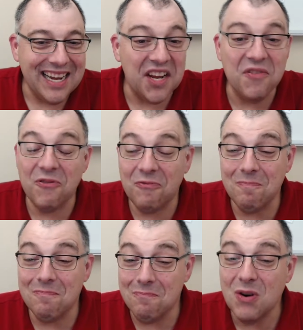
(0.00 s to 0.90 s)
If
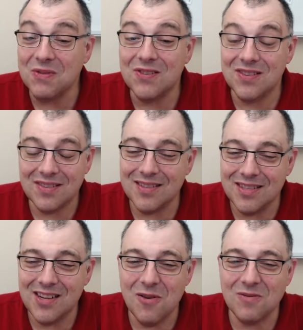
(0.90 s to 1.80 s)
Moses
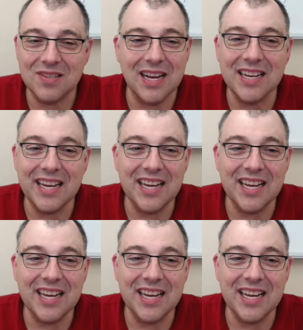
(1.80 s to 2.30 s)
knows that